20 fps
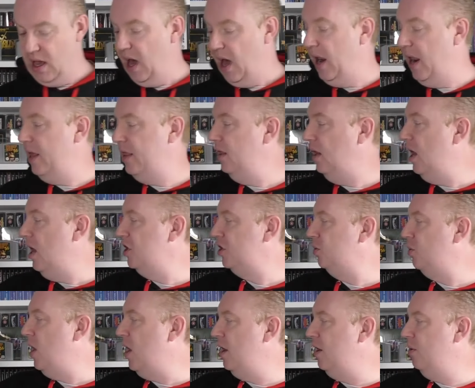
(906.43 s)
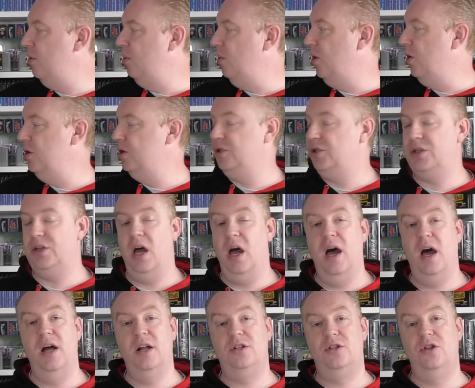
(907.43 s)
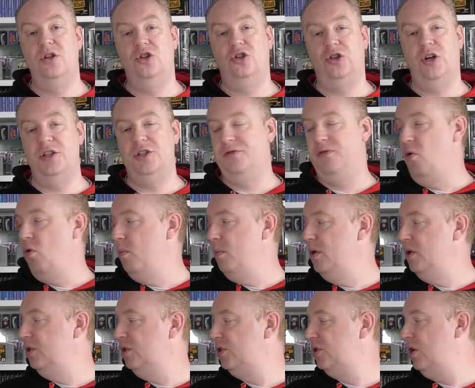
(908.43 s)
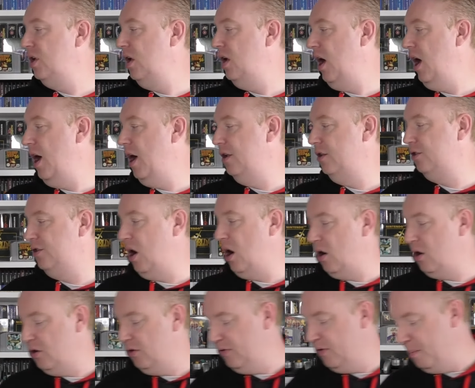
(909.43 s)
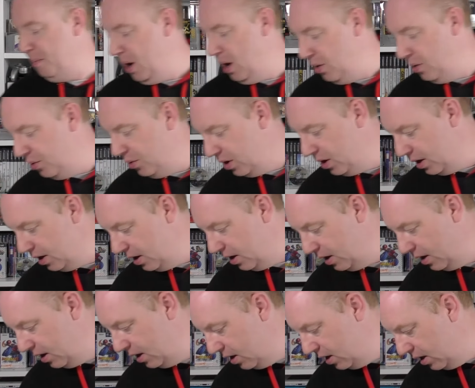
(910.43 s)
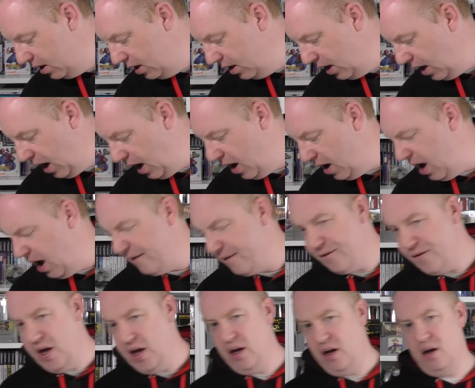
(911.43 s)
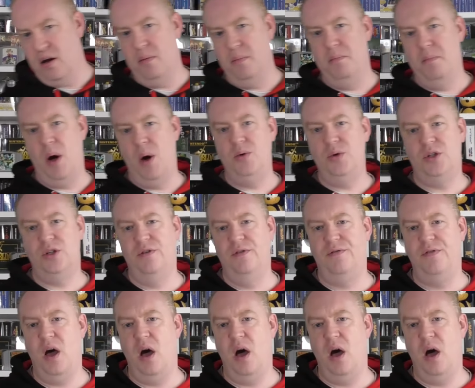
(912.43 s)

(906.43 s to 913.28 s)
and then the last one was the Transformers Dark of the Moon. I think most of